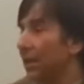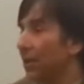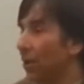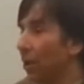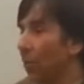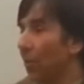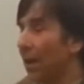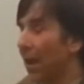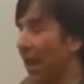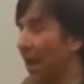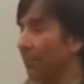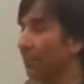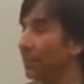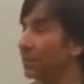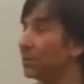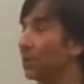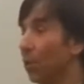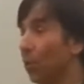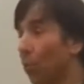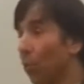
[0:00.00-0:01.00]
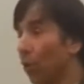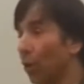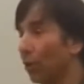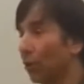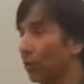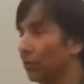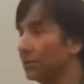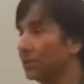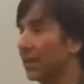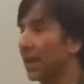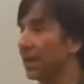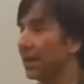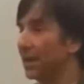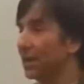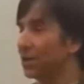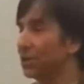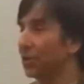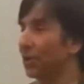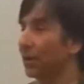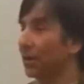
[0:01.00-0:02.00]
and you know what happens? Workers get
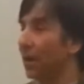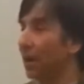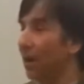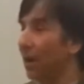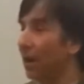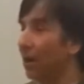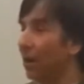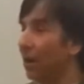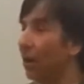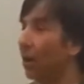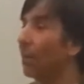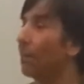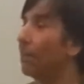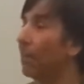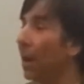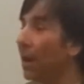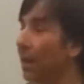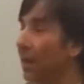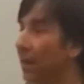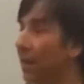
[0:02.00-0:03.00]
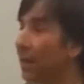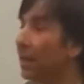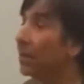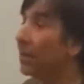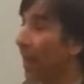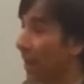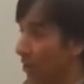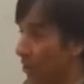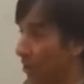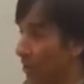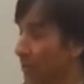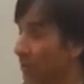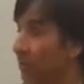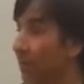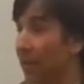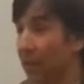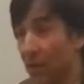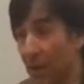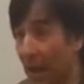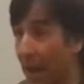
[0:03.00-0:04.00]
injured. Uh-oh, money, that costs,
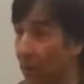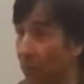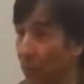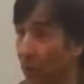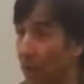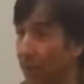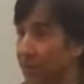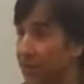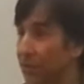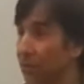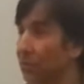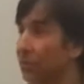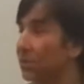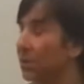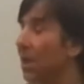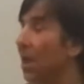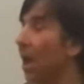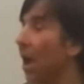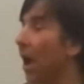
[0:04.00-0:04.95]
that you got lawsuits.